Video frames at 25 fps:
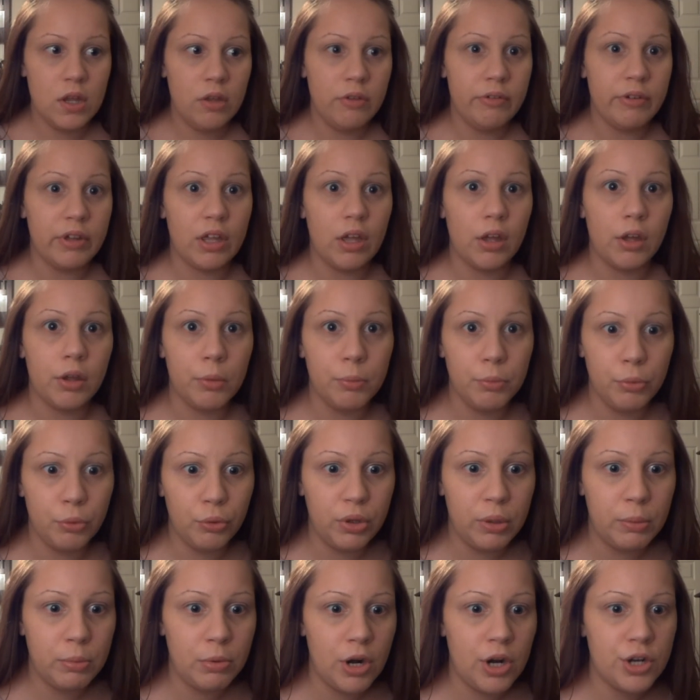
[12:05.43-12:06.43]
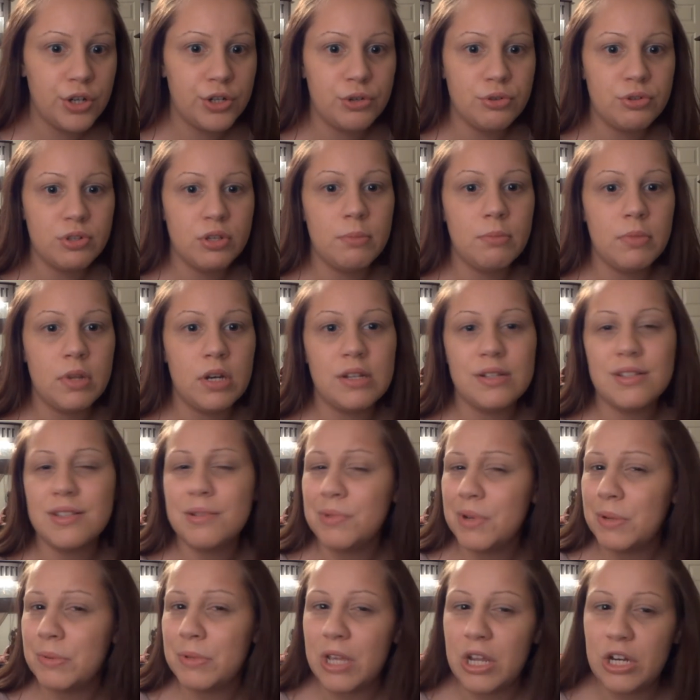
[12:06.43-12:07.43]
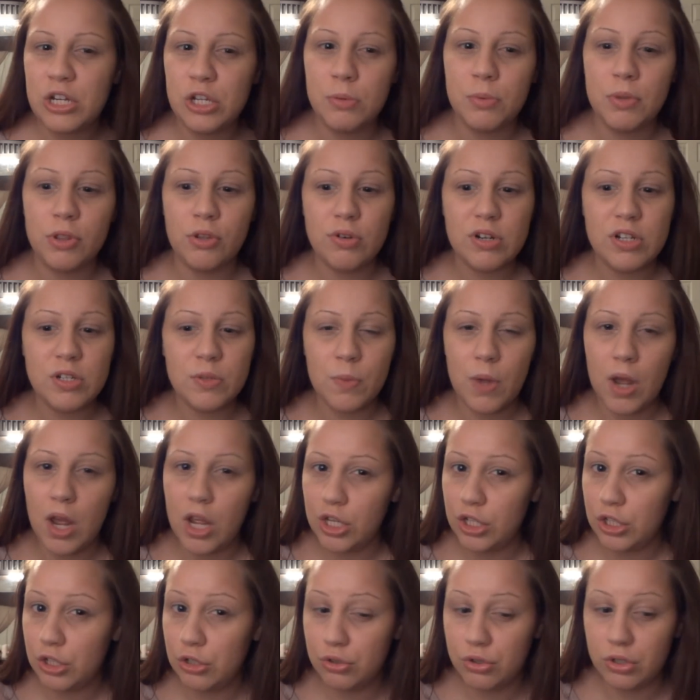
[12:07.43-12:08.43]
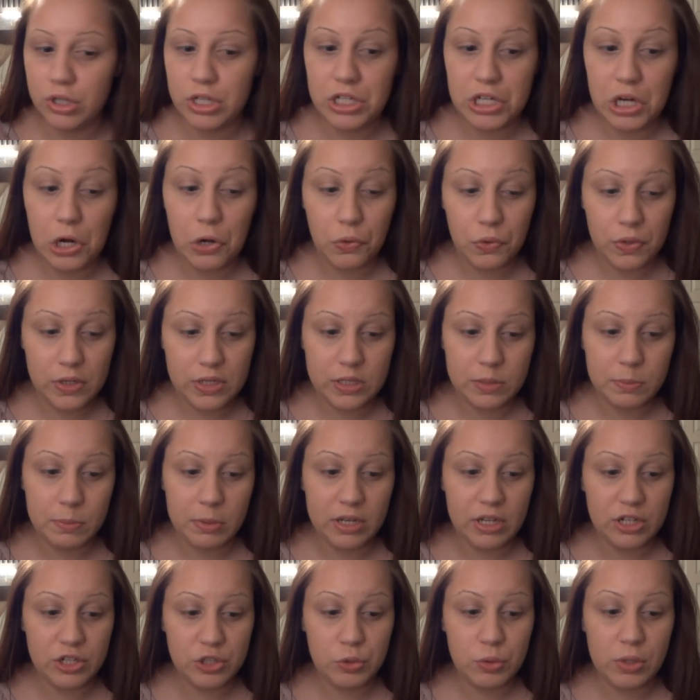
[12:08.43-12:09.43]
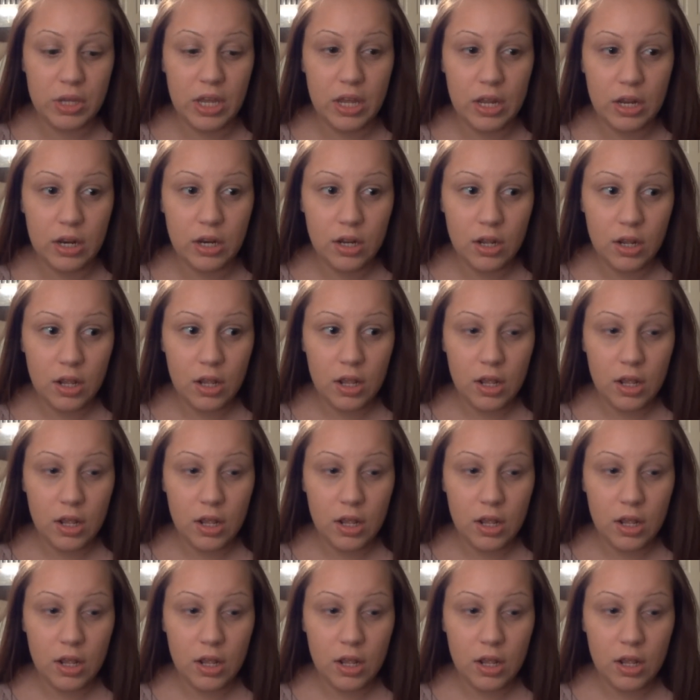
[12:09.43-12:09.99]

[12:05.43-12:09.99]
like, a kabuki brush or something is sometimes I do, but the reason why I usually don't is because it